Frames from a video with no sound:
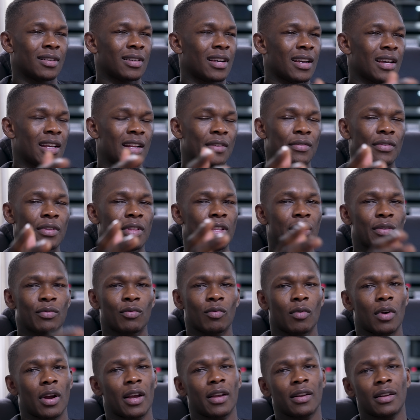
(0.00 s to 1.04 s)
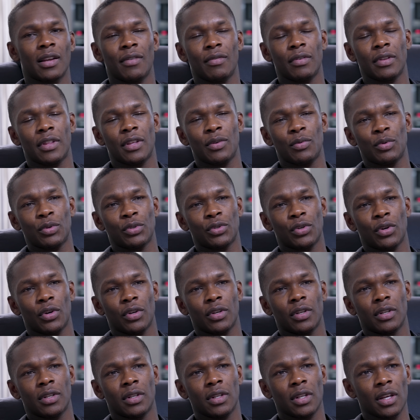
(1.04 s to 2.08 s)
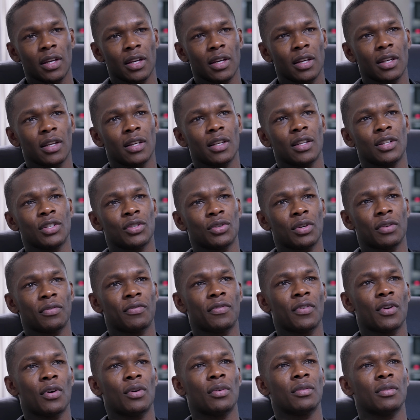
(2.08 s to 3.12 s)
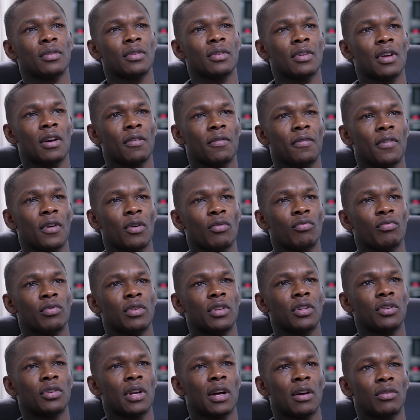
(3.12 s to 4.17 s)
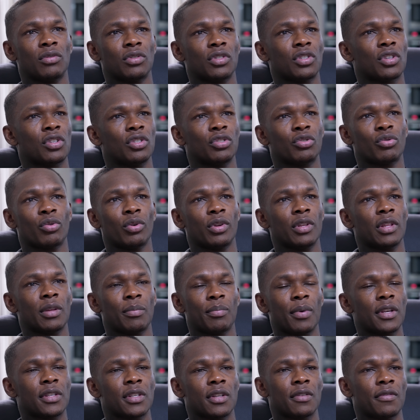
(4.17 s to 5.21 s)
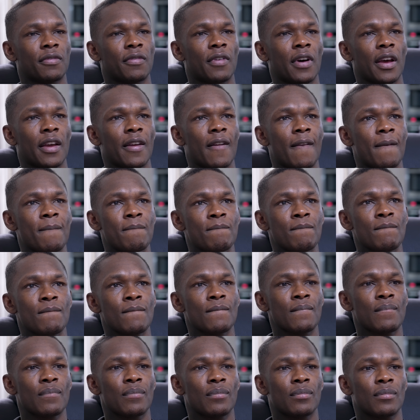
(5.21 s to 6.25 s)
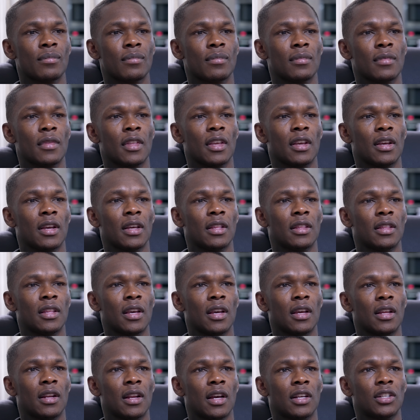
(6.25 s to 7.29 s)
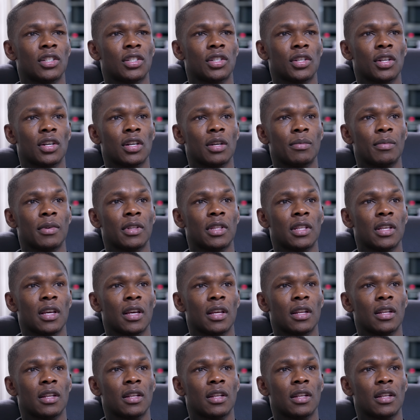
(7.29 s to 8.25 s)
everything right. Everything was on. Yeah. So I felt really good. I was just controlling the pace of the fight. And then I stung him at the end.